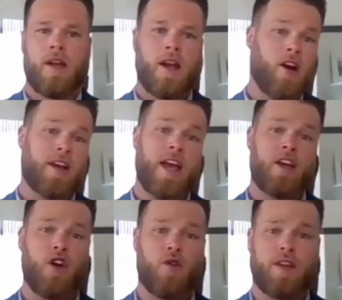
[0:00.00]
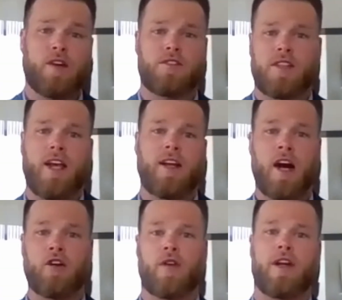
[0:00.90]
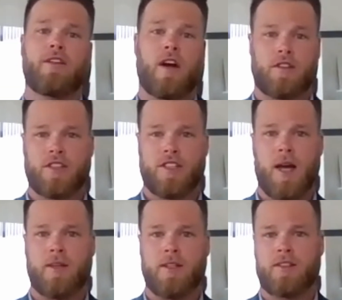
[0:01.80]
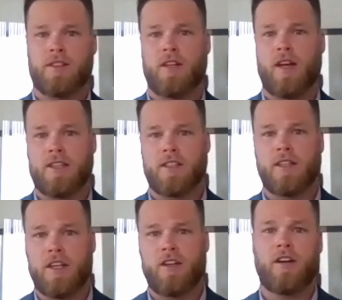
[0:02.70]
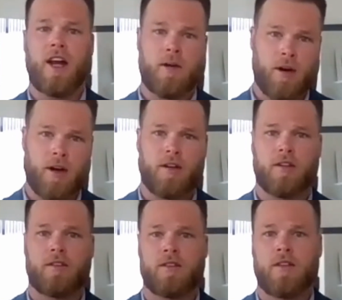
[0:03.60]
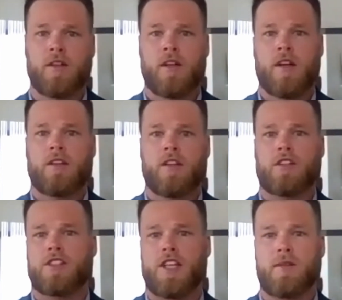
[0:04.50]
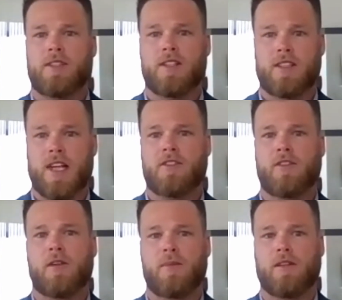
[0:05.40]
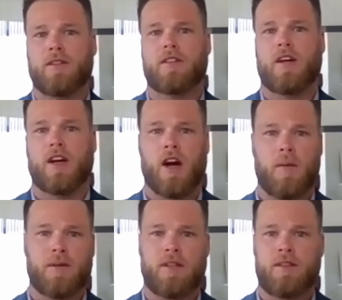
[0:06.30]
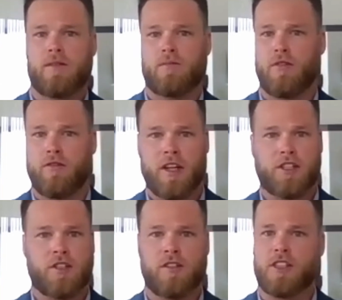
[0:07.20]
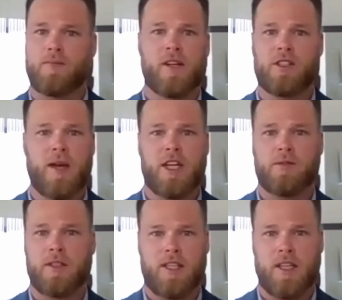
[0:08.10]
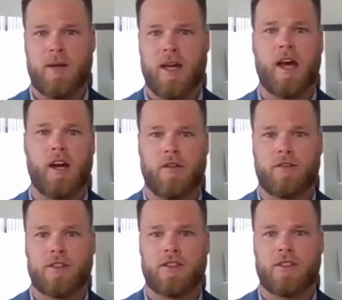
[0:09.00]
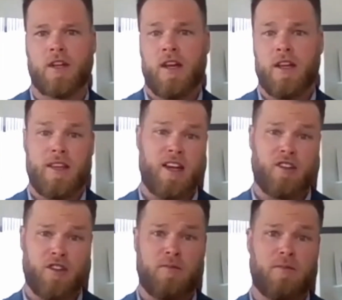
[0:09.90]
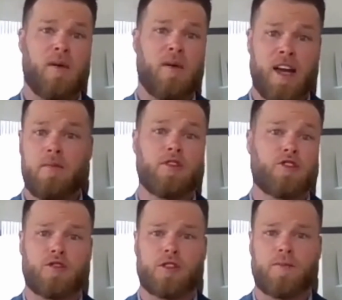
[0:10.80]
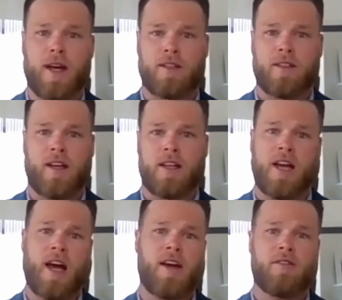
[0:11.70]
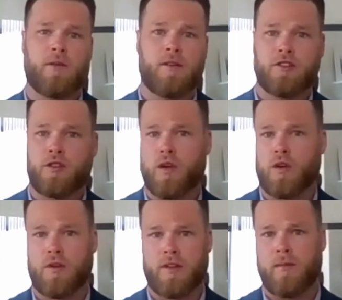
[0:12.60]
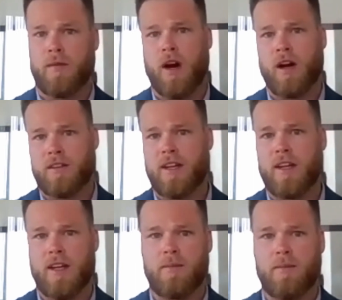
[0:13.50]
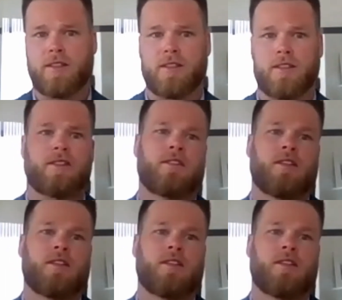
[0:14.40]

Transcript: Now, I can't go without saying how great Dr. Sam is as a leader and a partner. Dr. Sam has successfully built a competent, professional, experienced management team at head office that earned my utmost respect as I have the privilege to work with them on a day-to-day basis.